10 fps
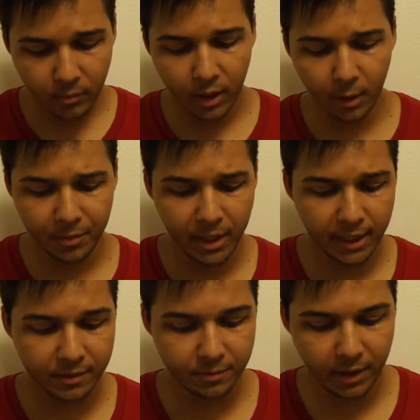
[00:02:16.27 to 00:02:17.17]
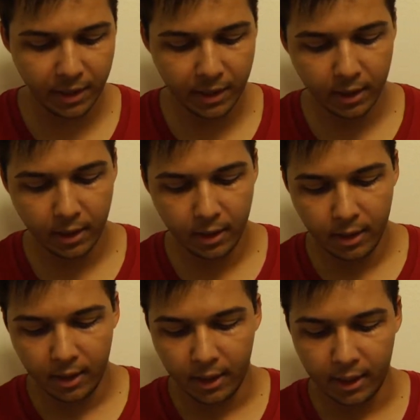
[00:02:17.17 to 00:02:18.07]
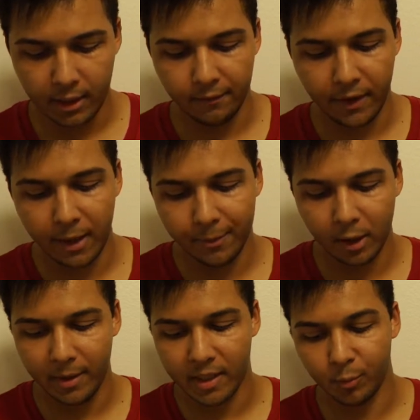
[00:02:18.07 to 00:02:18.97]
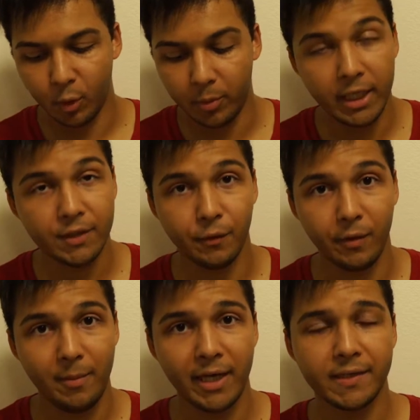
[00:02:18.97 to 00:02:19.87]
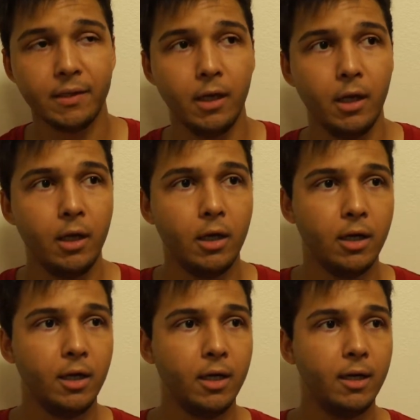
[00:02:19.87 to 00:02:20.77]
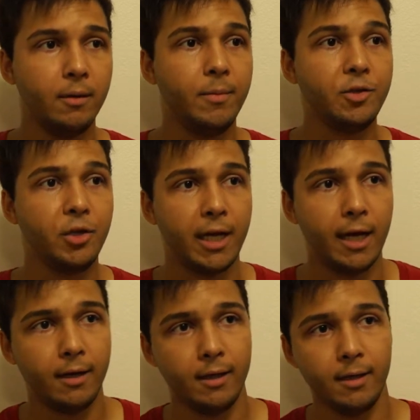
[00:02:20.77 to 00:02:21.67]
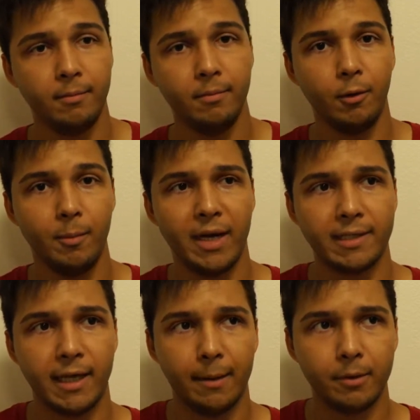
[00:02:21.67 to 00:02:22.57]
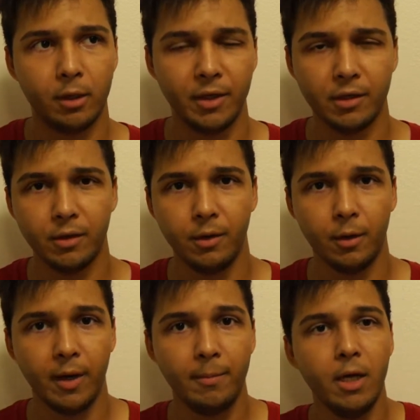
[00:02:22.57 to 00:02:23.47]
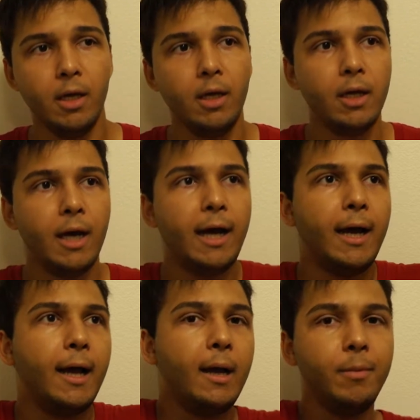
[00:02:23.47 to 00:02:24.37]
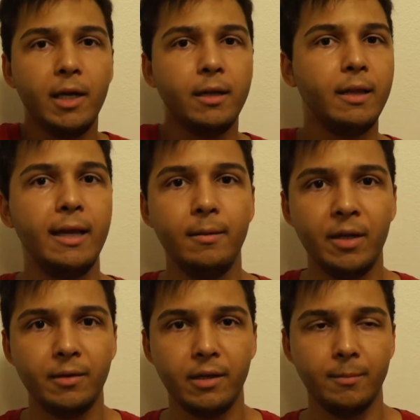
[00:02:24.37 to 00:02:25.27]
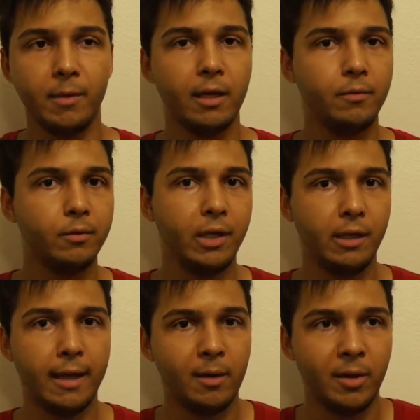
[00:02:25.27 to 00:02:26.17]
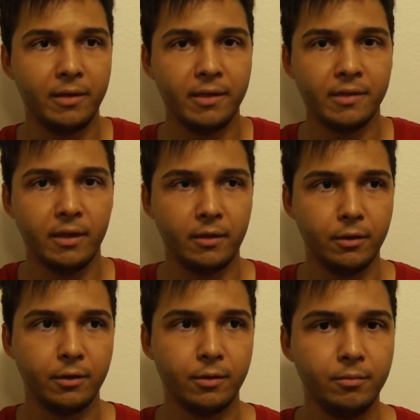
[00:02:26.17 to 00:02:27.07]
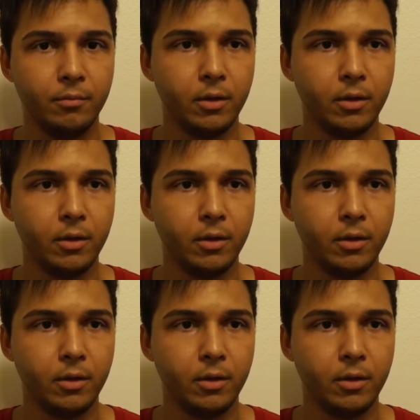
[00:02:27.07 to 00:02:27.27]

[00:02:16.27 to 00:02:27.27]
Up next, we have Capcom has more plans for remakes. Going back to Capcom in a way, I'm kind of really glad about this, that they're